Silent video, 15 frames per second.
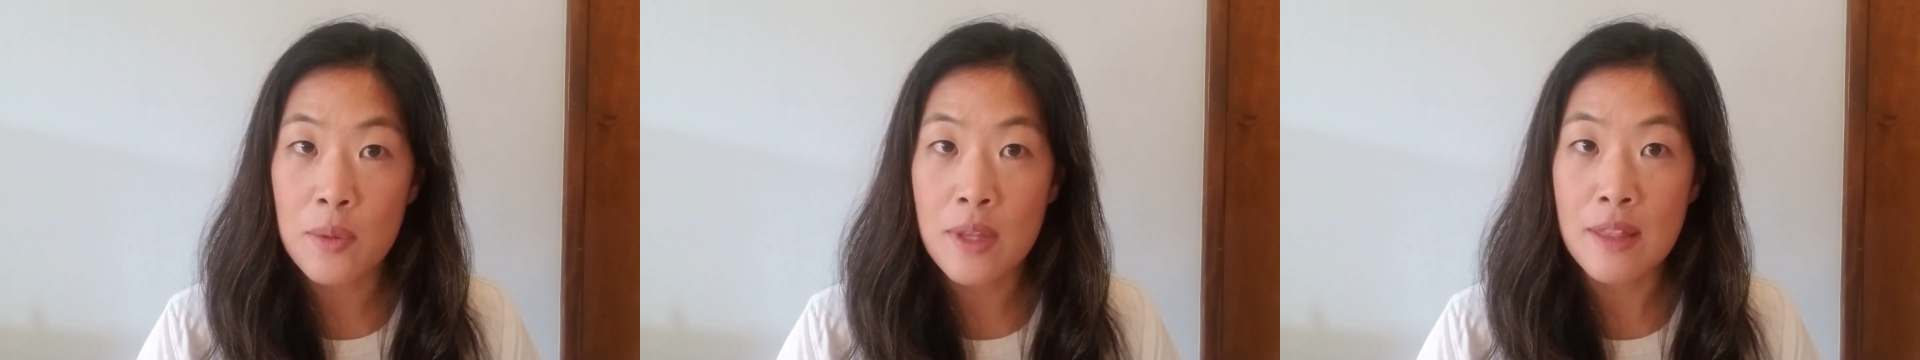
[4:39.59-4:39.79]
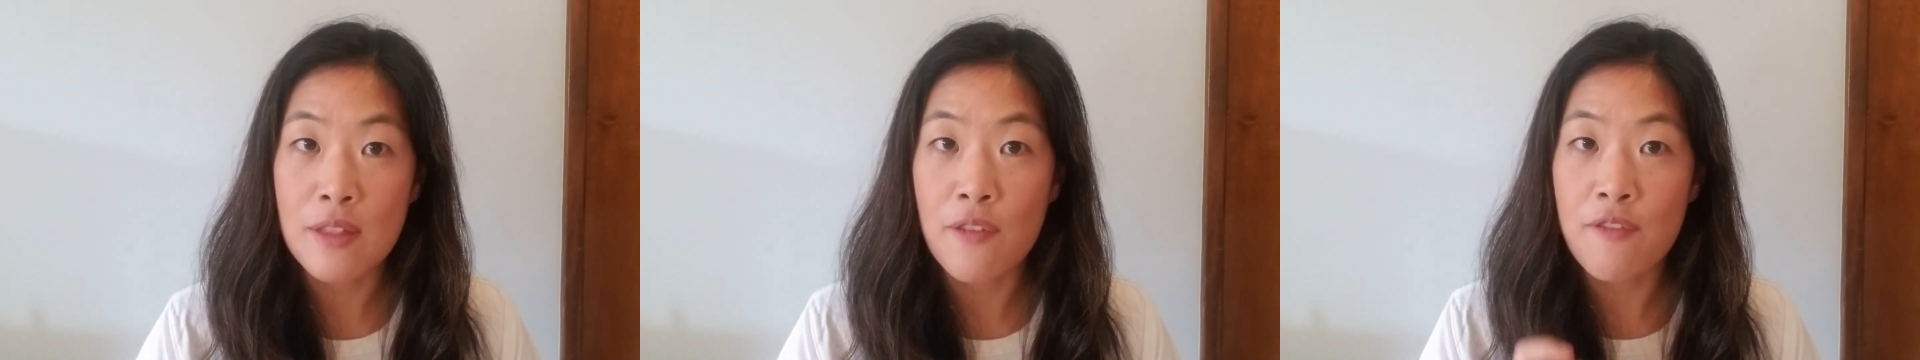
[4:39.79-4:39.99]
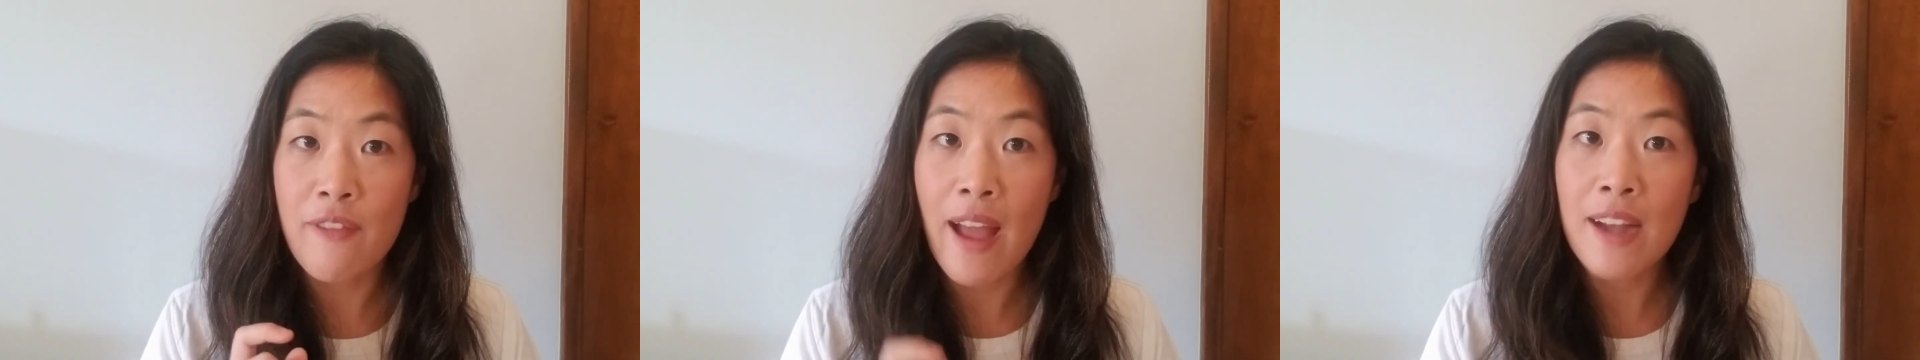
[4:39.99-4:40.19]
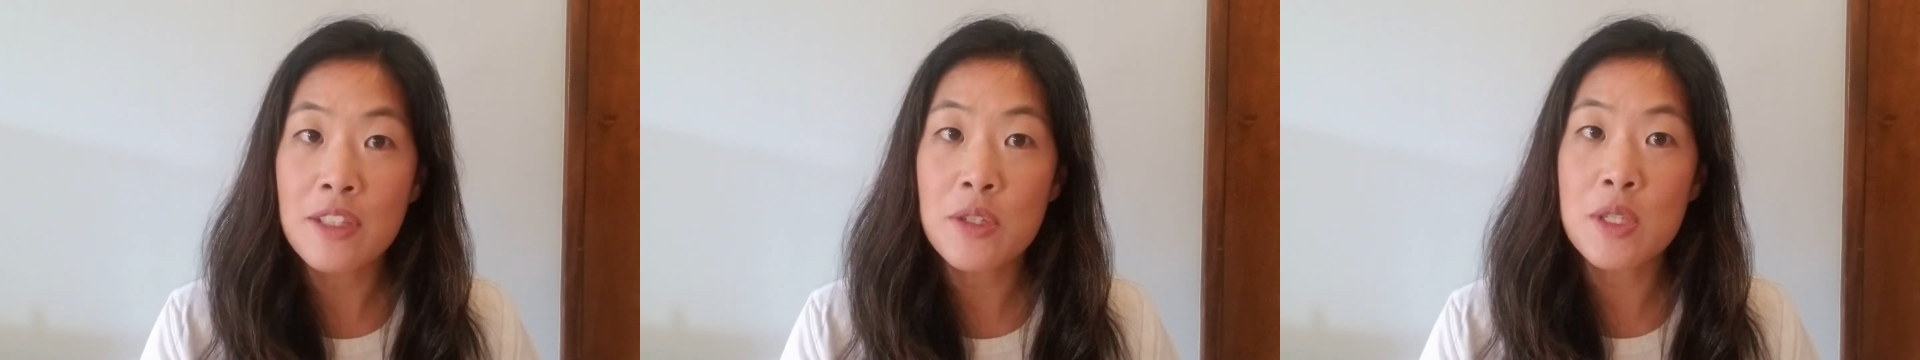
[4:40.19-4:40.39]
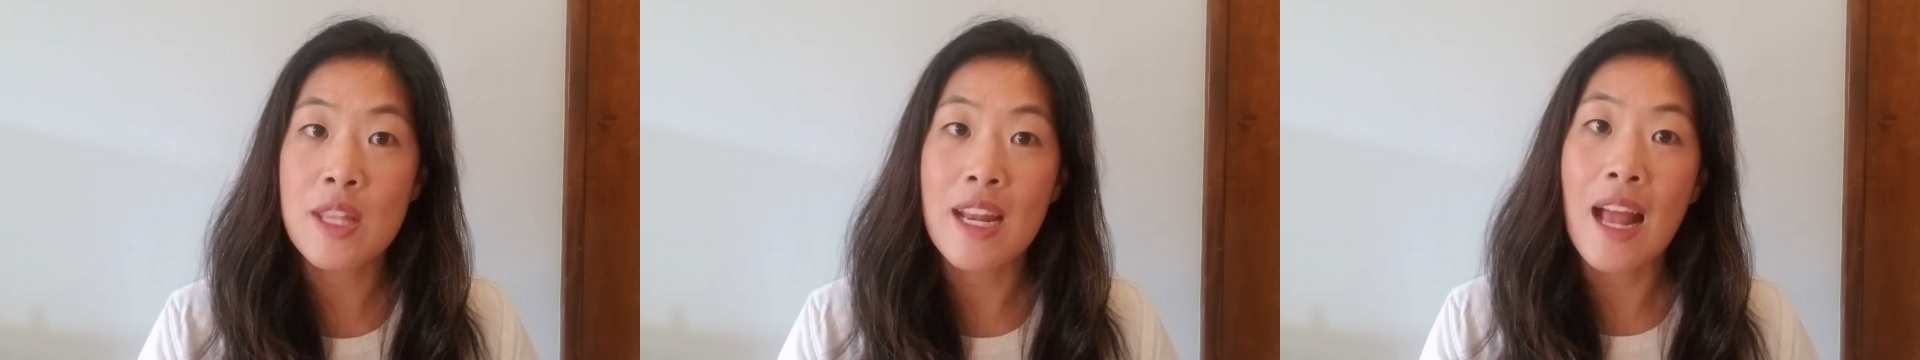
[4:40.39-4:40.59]
that the
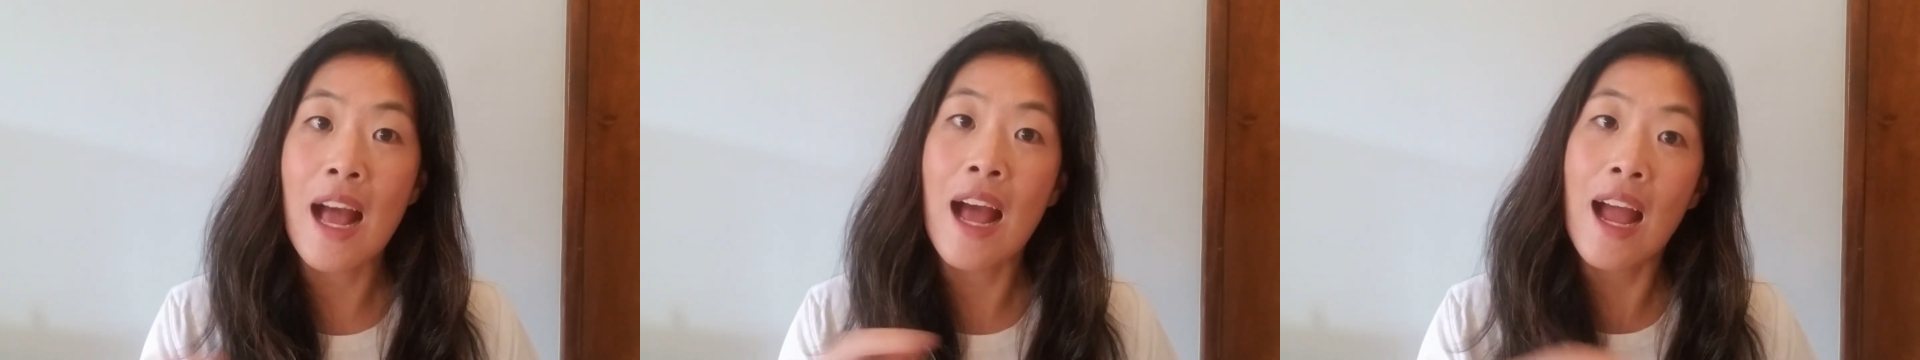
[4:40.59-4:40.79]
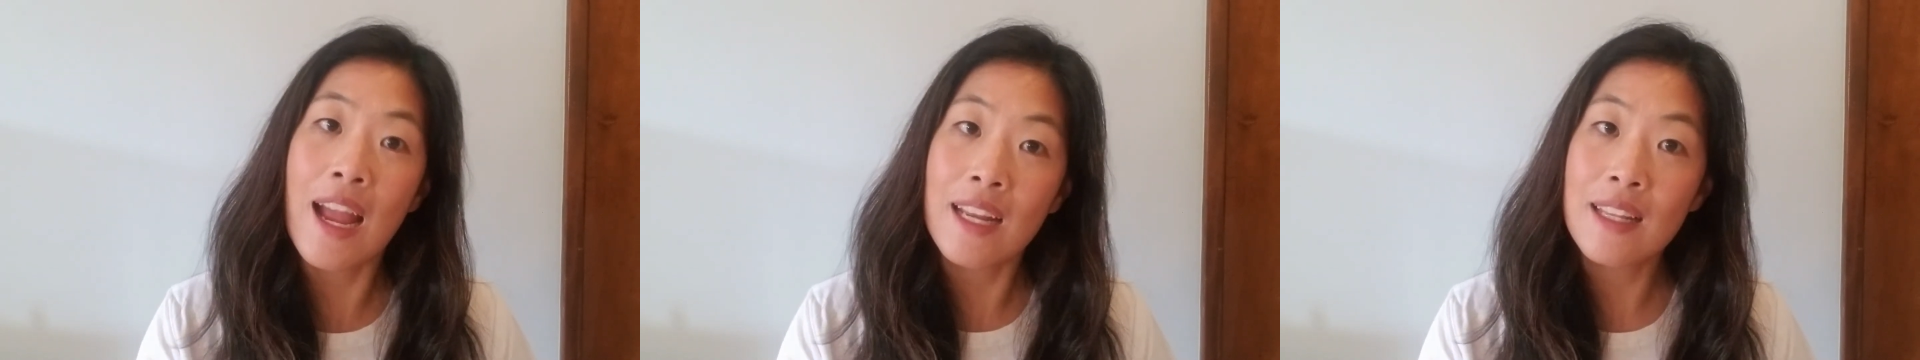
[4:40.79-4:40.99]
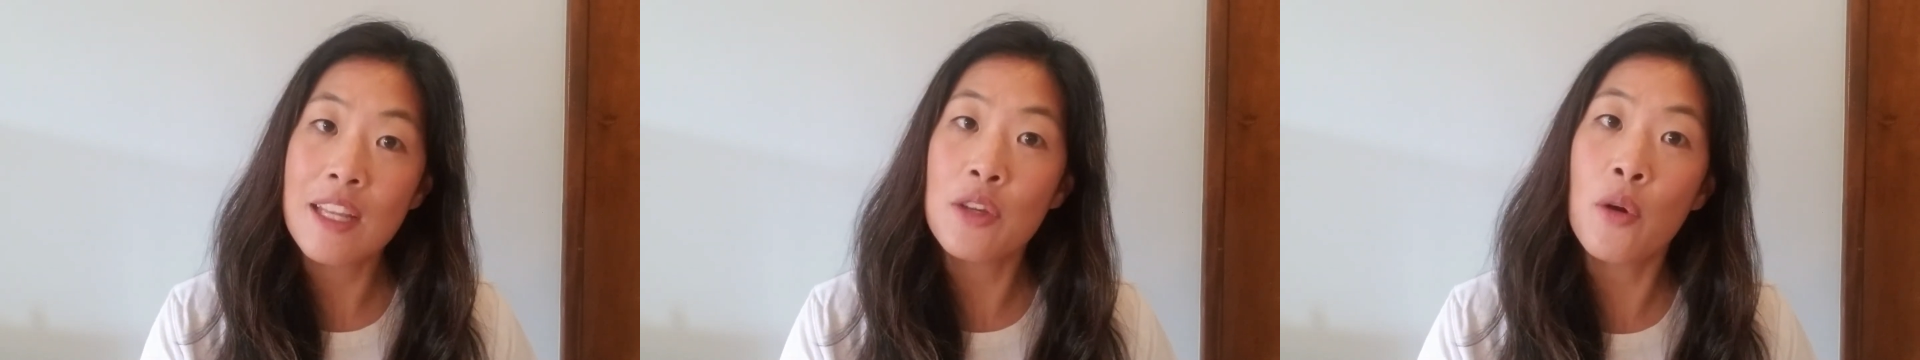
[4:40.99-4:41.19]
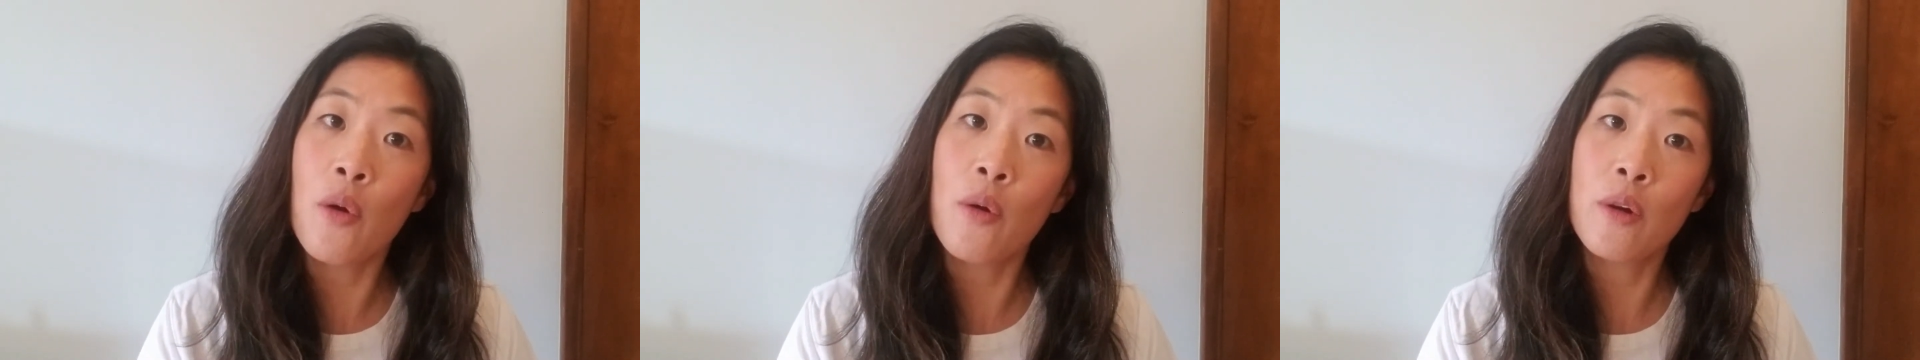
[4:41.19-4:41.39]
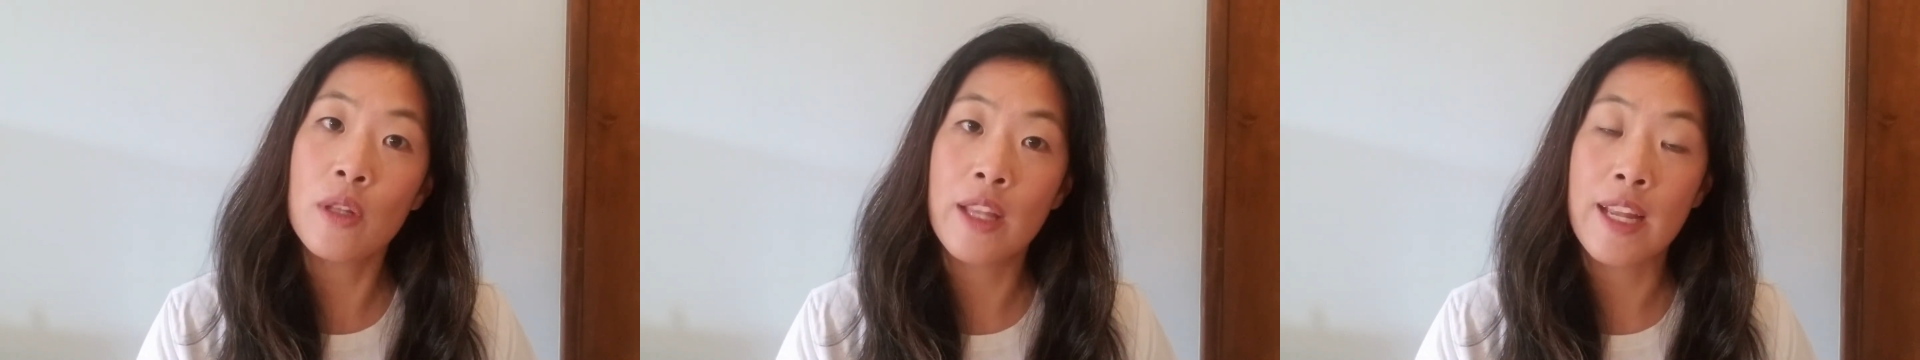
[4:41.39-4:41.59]
factors that highly
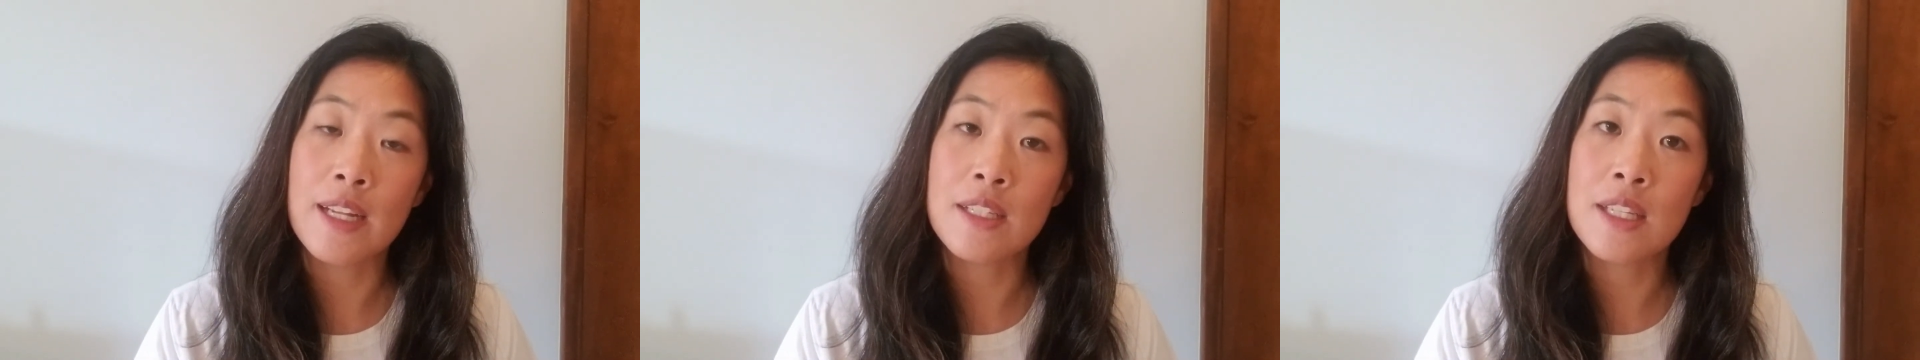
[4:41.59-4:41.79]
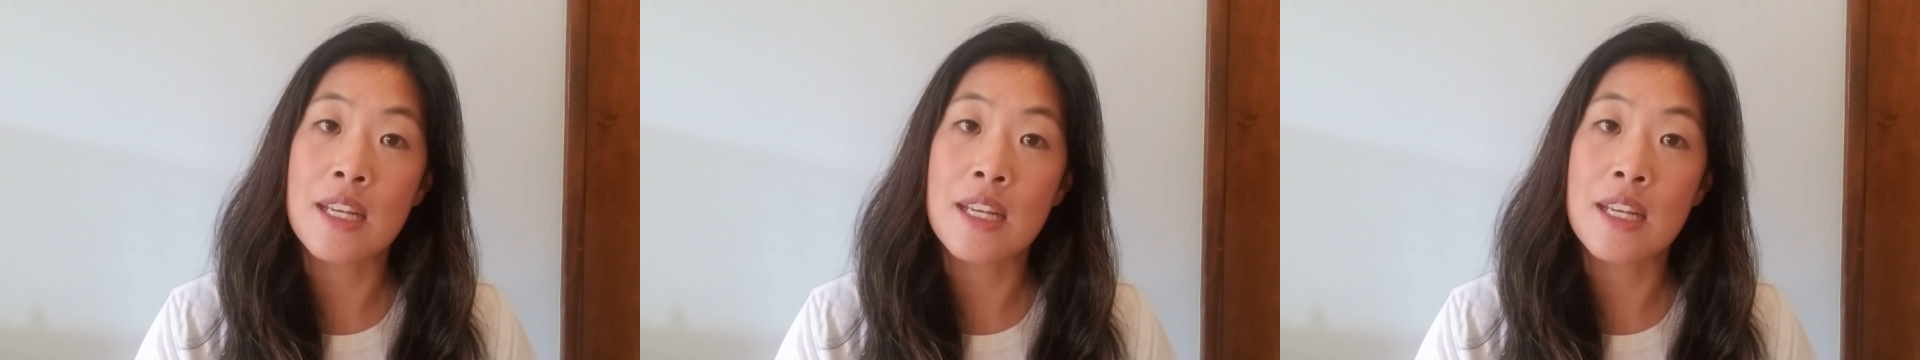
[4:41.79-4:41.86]
correlate